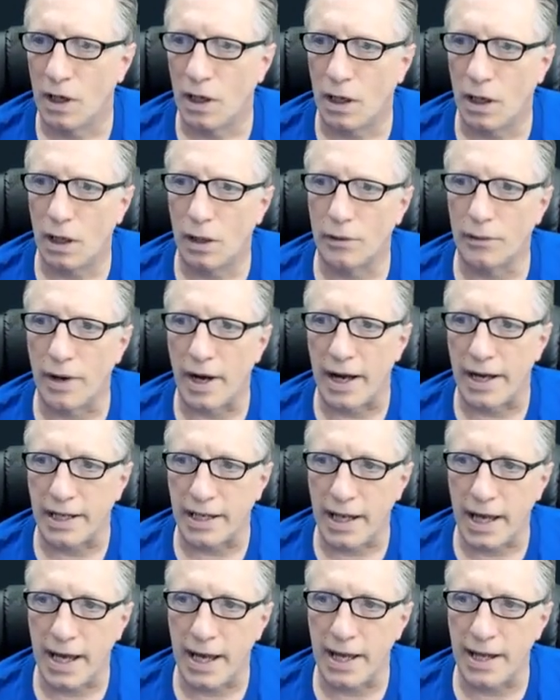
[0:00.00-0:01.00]
All right,
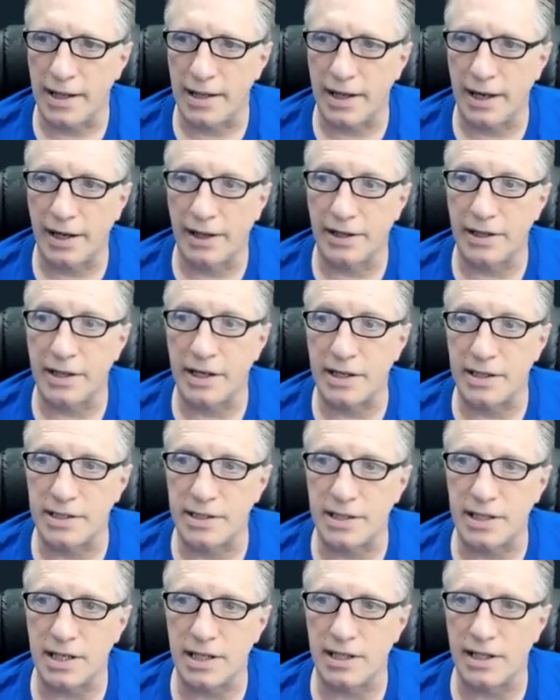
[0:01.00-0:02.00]
and there you can
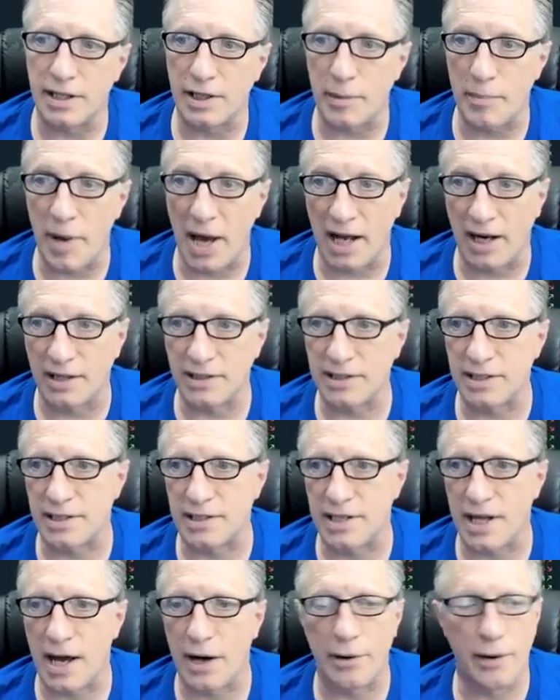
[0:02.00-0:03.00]
see that the balance
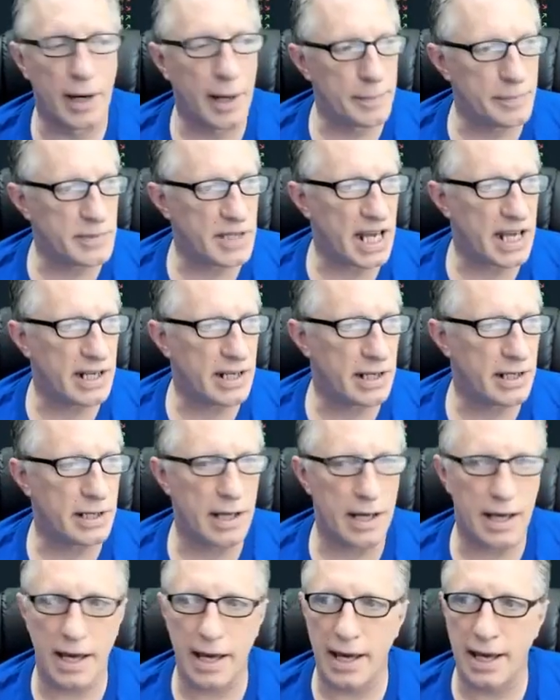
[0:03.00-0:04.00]
is now updated,
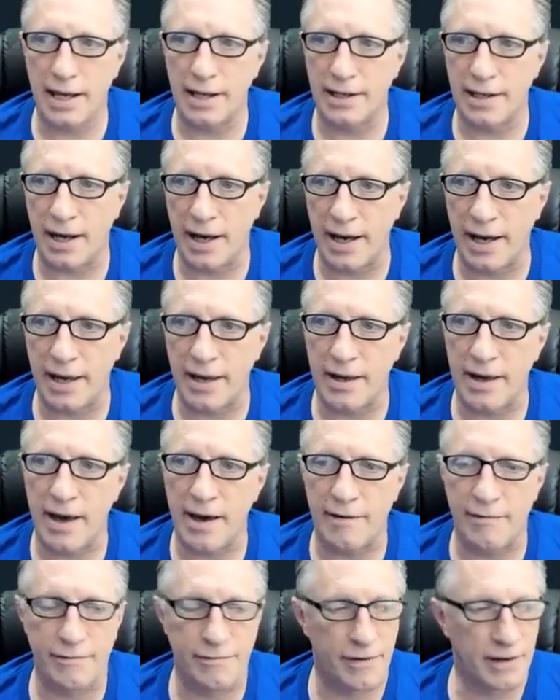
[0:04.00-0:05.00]
and I
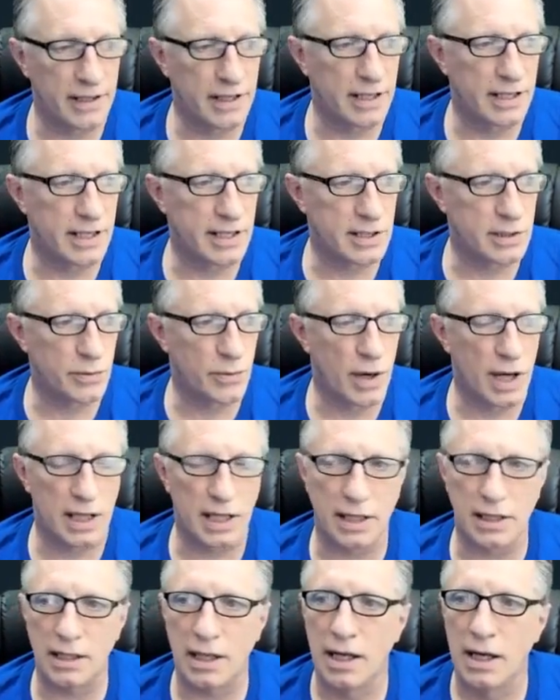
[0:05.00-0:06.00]
have funded this
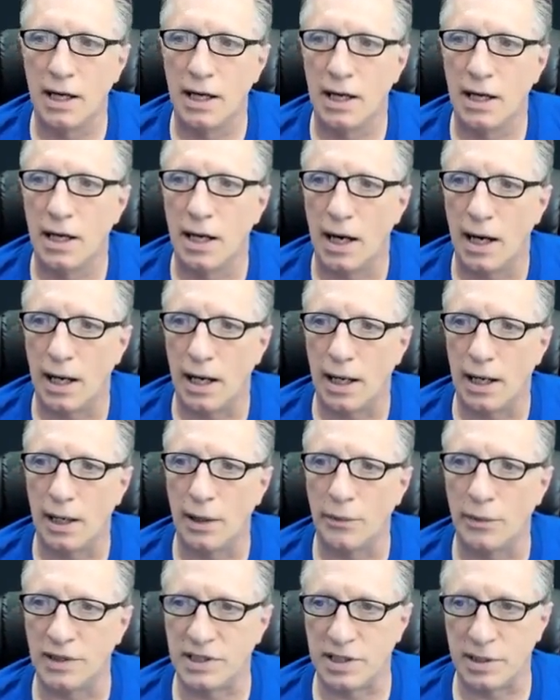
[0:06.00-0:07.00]
wallet
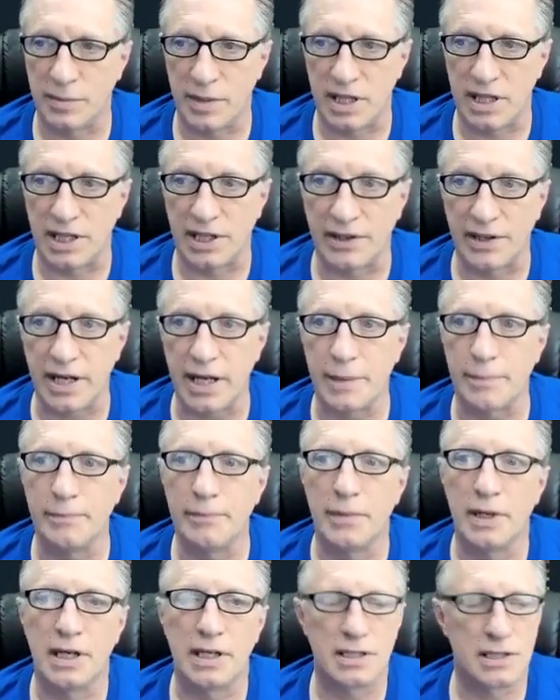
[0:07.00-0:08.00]
with some Ethereum.
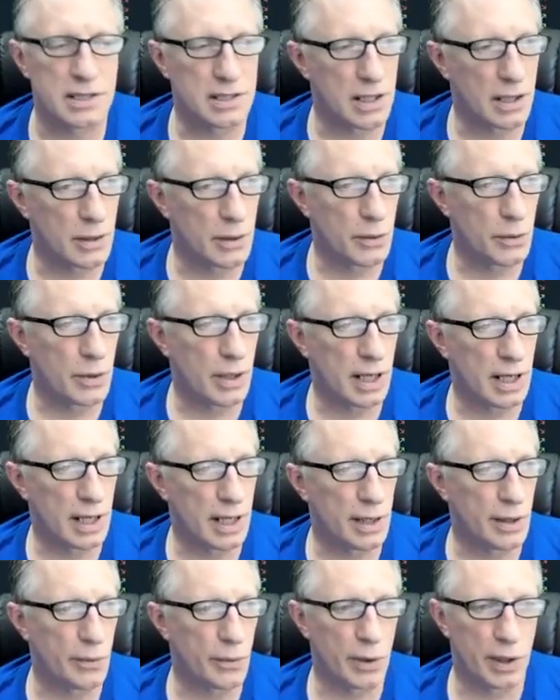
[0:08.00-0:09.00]

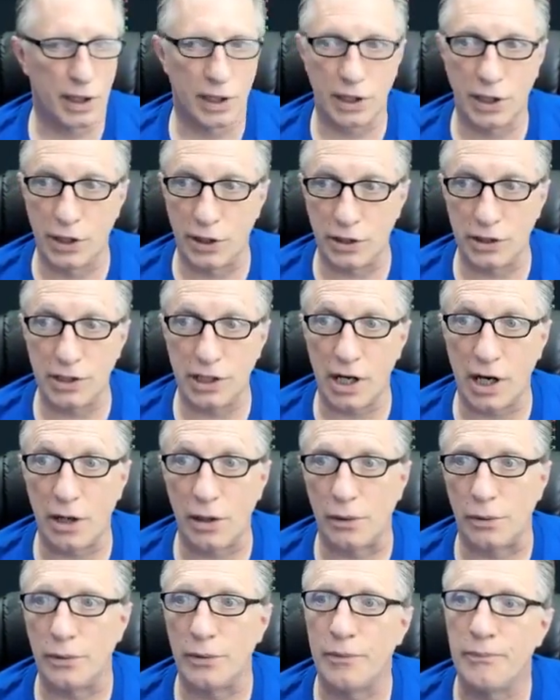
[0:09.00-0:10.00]
So we're good to
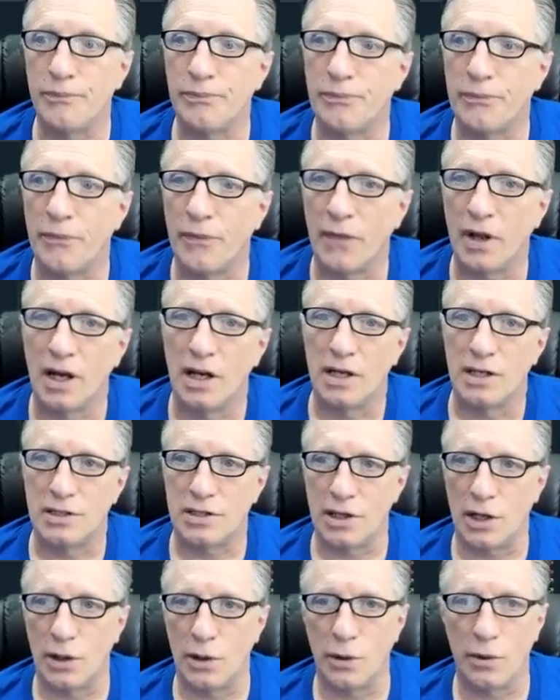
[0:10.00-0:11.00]
go.
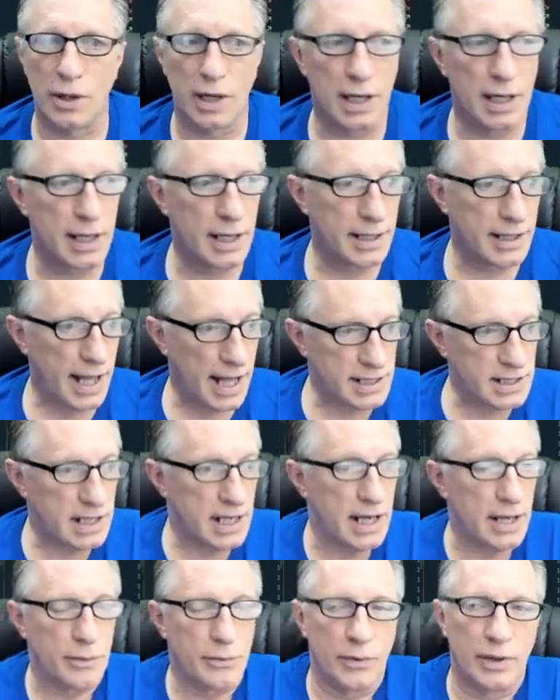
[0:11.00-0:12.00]
So that's
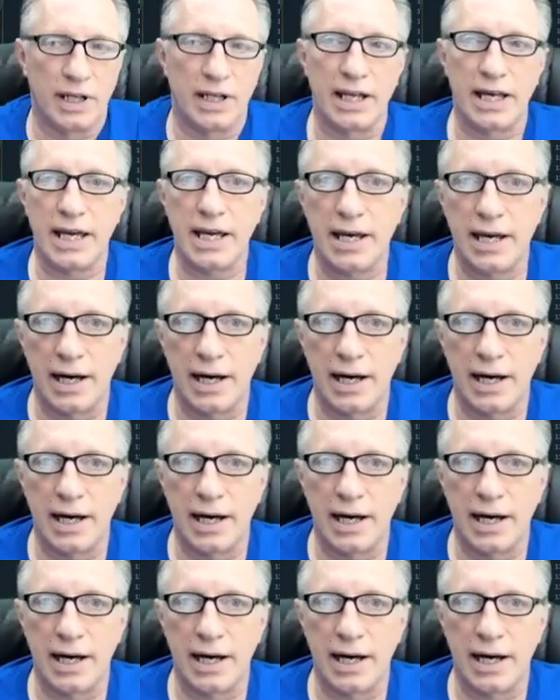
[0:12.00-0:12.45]
it, really.